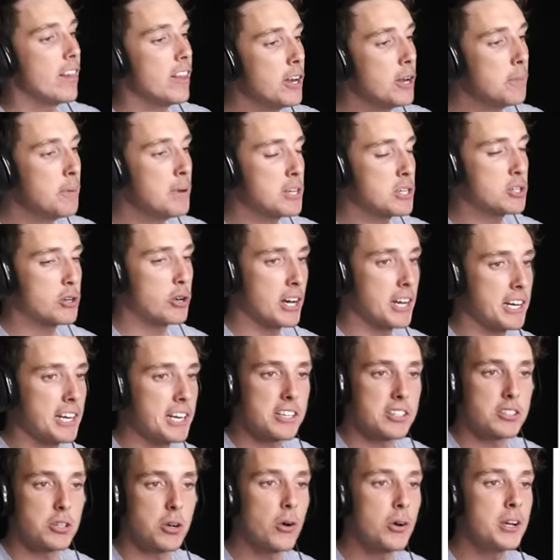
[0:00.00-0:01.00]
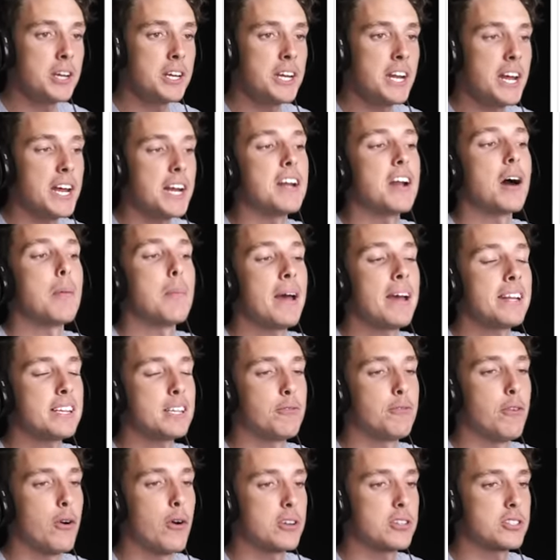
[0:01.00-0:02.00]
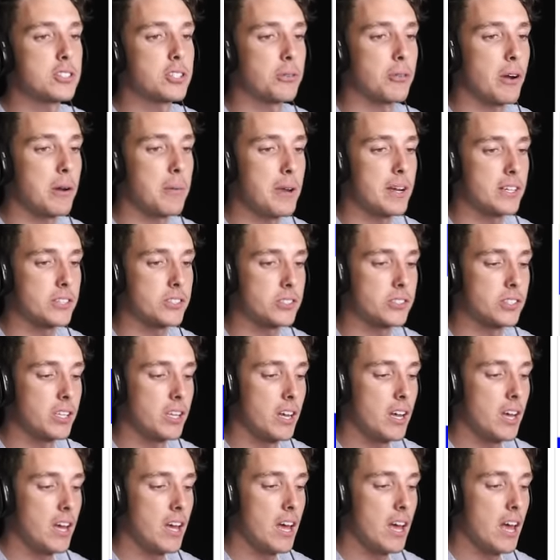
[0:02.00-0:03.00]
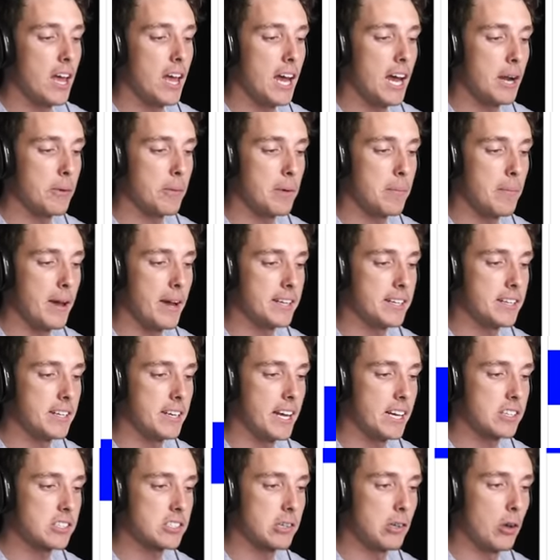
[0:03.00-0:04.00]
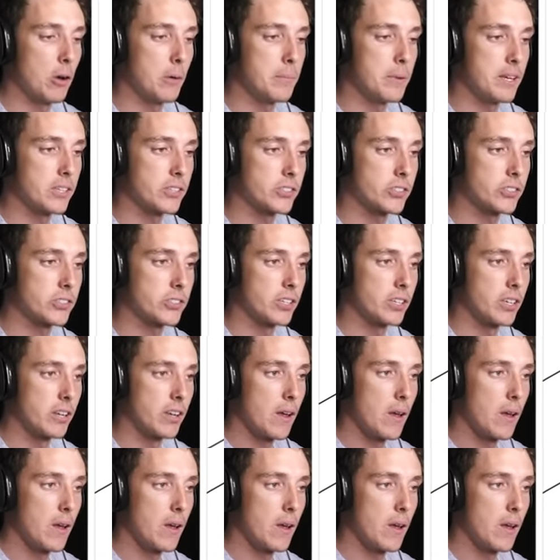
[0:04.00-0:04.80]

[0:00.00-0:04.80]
little bit of trickiness, all you need. I made the first three miss. How do we make the next lot miss?